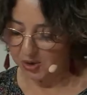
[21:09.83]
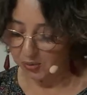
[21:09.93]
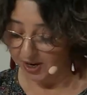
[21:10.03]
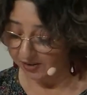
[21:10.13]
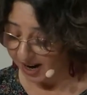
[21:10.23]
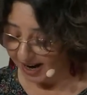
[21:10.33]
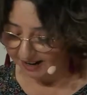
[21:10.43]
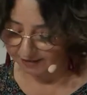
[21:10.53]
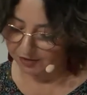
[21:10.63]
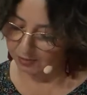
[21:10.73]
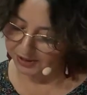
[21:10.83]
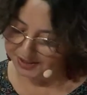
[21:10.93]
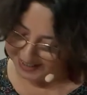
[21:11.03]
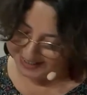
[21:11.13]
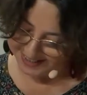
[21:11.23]
we arrive from the
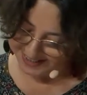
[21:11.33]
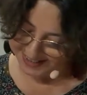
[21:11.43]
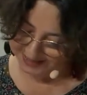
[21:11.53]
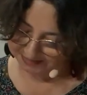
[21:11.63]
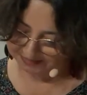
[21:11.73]
60s